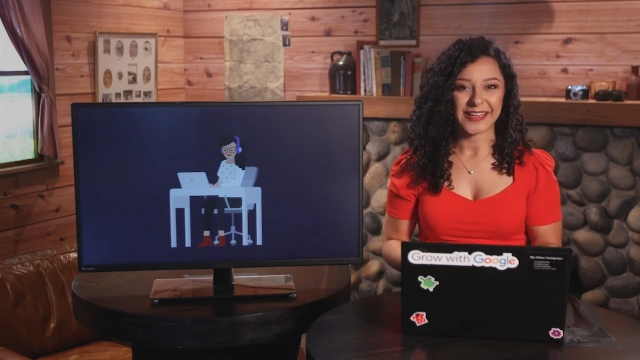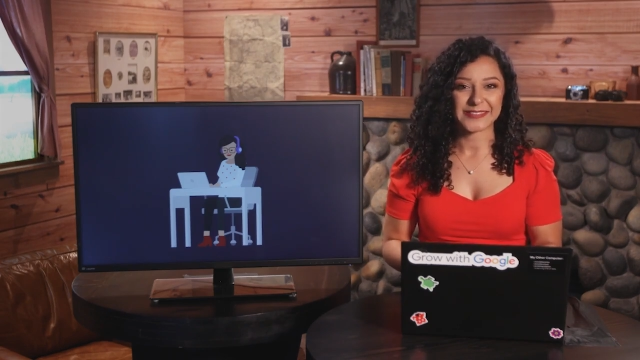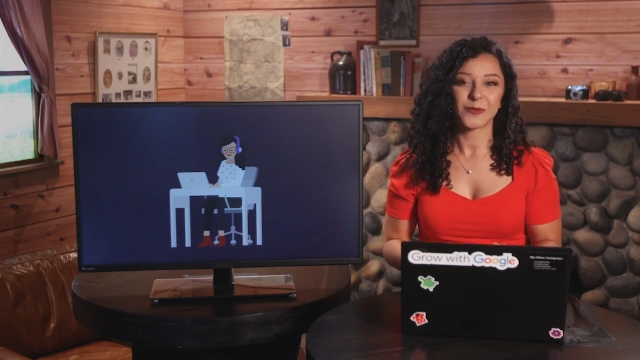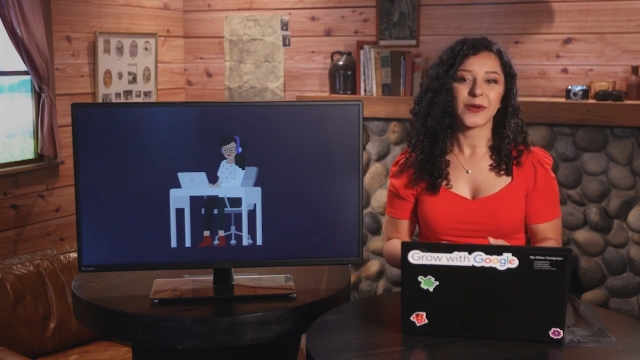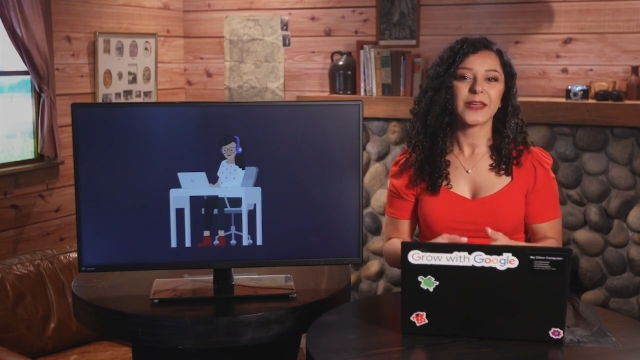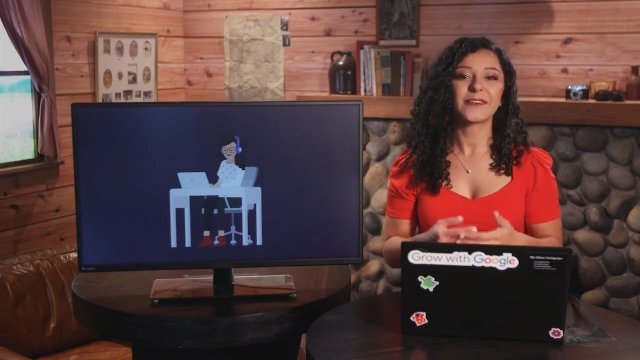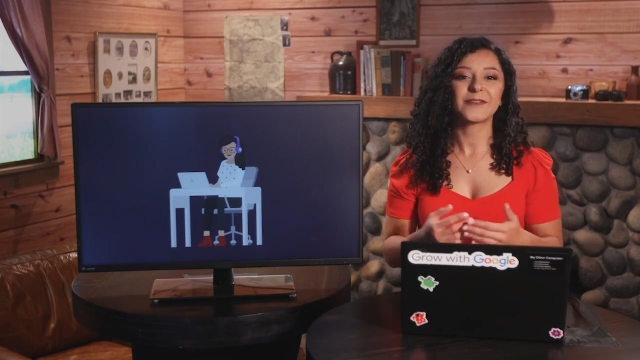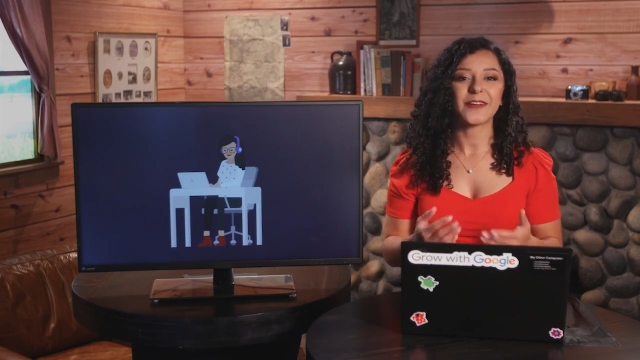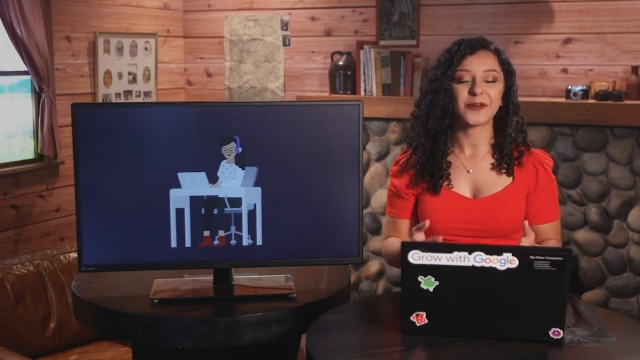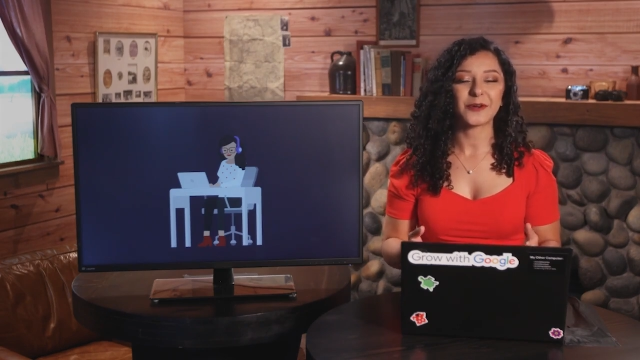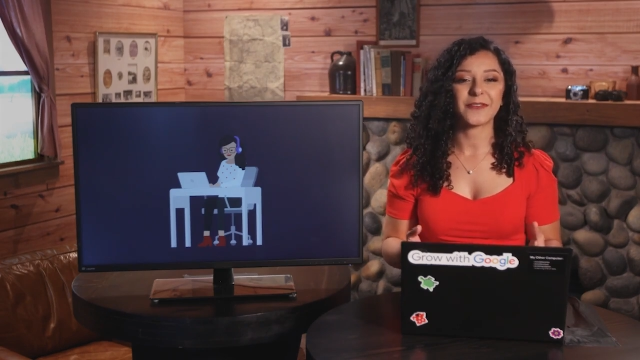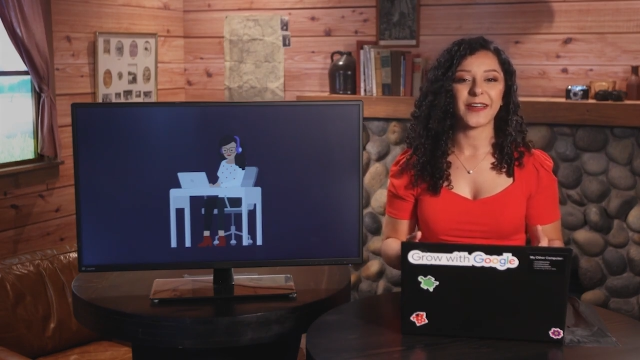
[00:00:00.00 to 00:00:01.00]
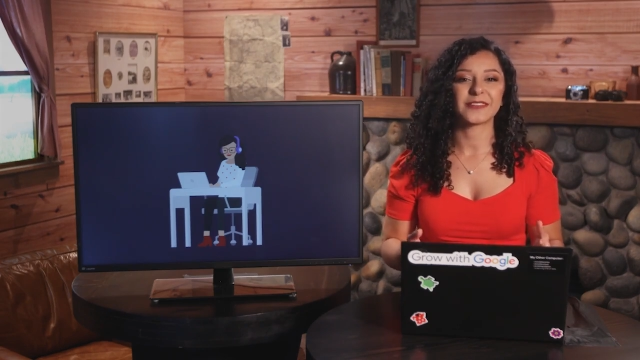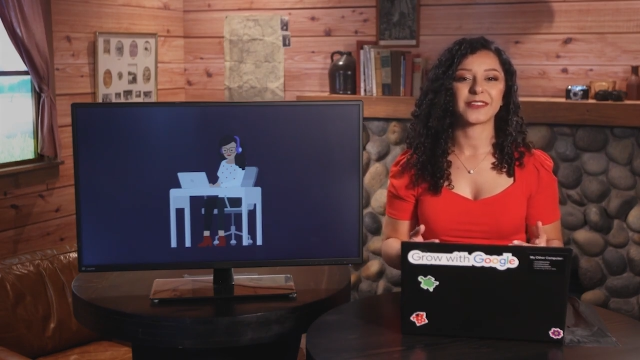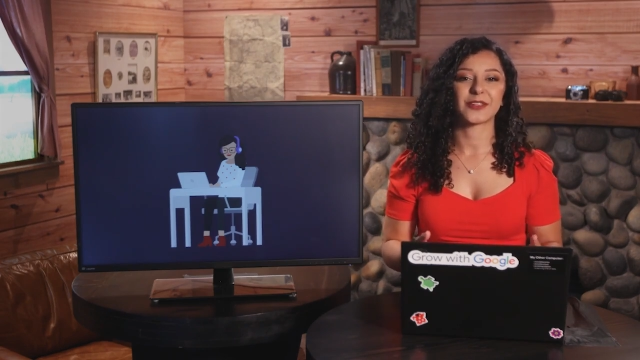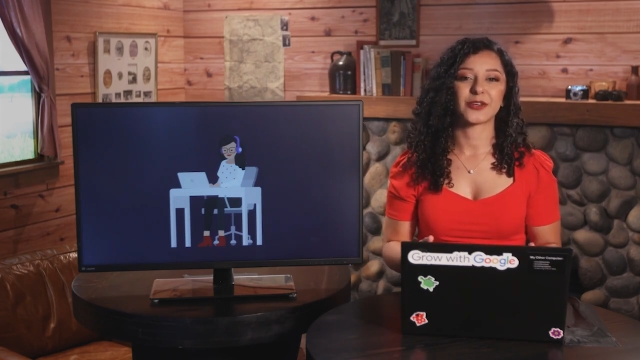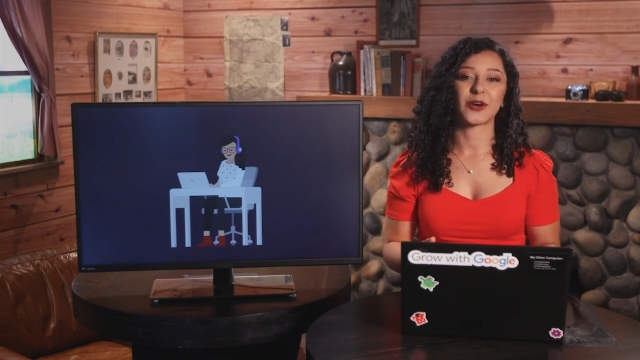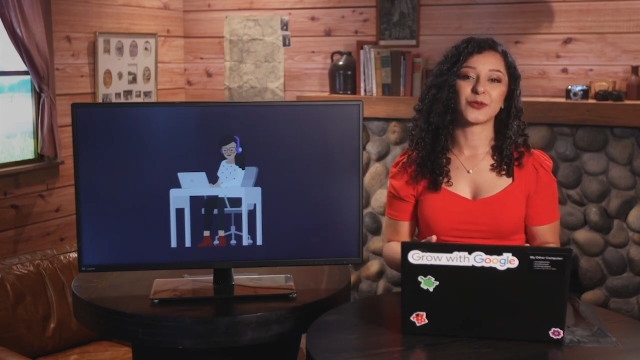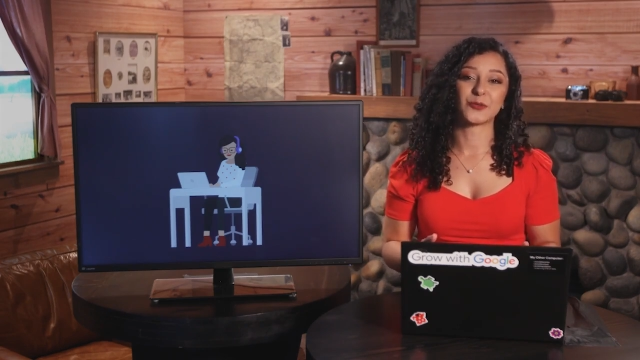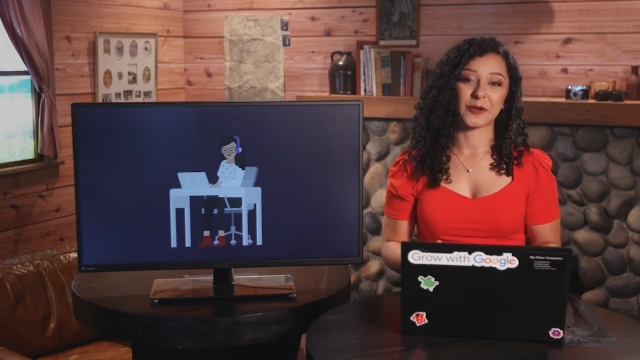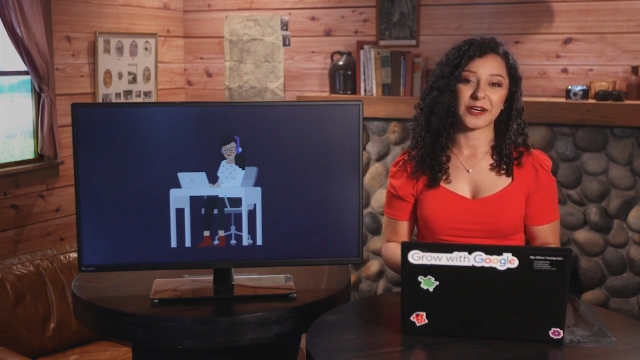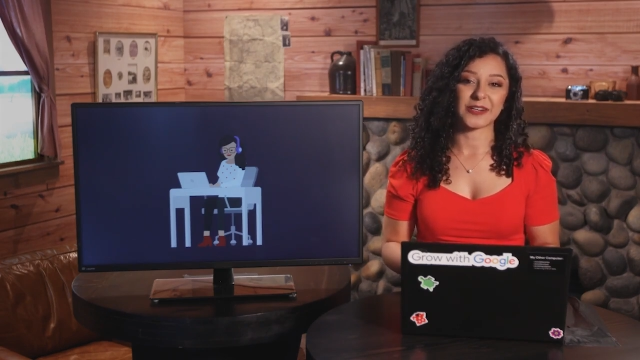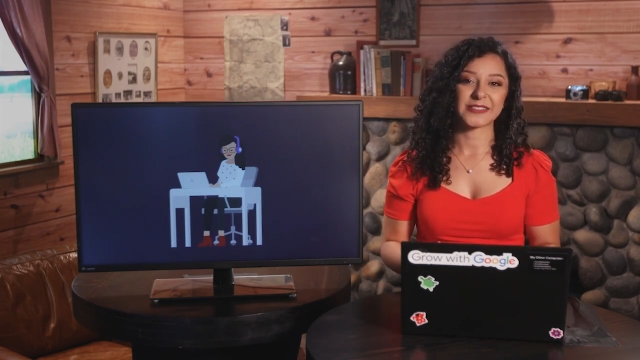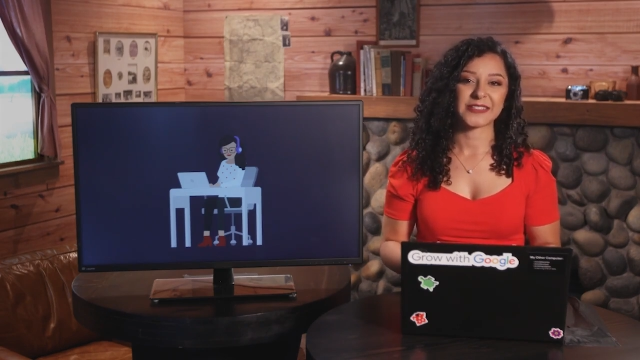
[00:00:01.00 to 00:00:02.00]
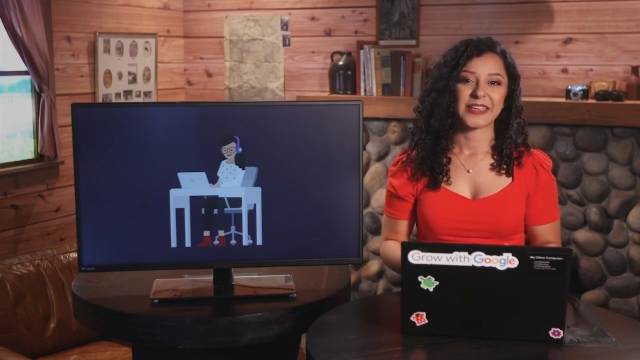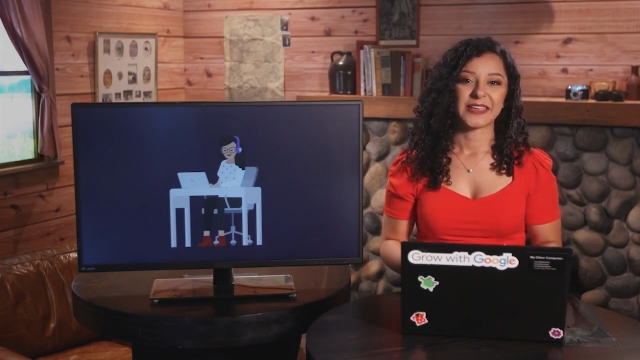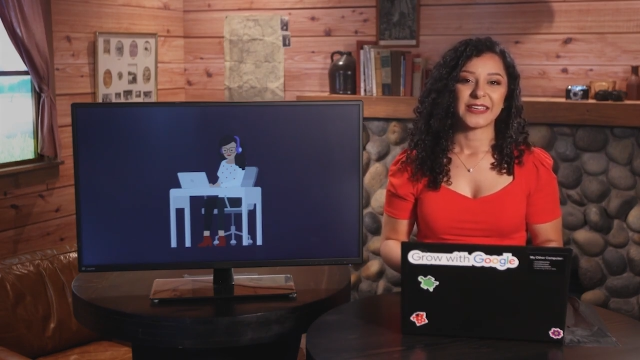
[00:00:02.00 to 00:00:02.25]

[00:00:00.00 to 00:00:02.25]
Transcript: as a way of verifying that the code worked.